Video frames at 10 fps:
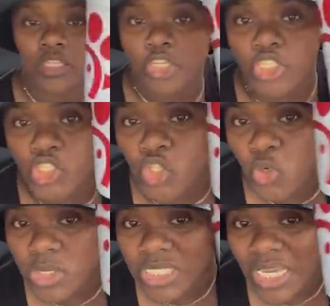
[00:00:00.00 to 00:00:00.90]
The
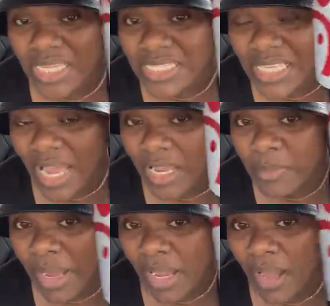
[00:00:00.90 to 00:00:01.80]
juice inside
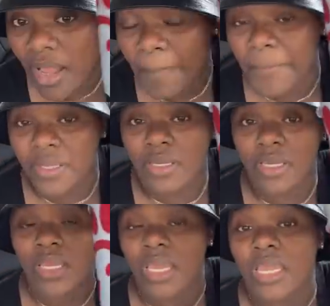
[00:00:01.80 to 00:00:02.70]
my cup
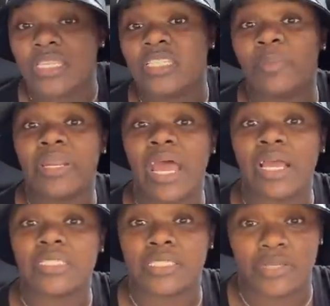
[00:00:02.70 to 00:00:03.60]
is the
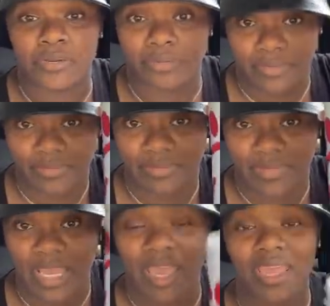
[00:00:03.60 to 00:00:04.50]
minoxidil.
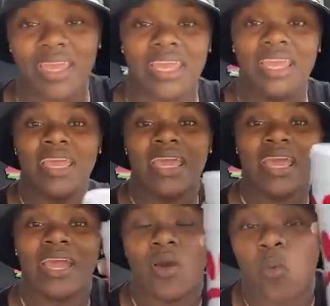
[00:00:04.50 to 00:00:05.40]
Okay.
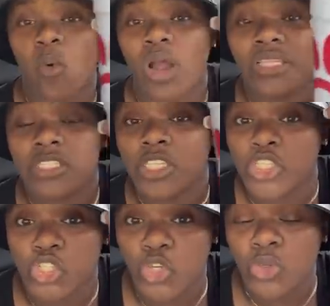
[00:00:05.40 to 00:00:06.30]
Once the
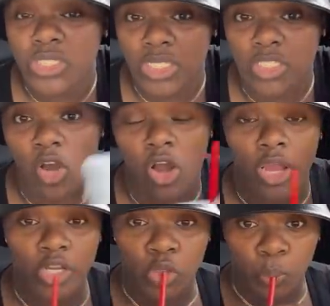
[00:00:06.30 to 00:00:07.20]
juice is gone,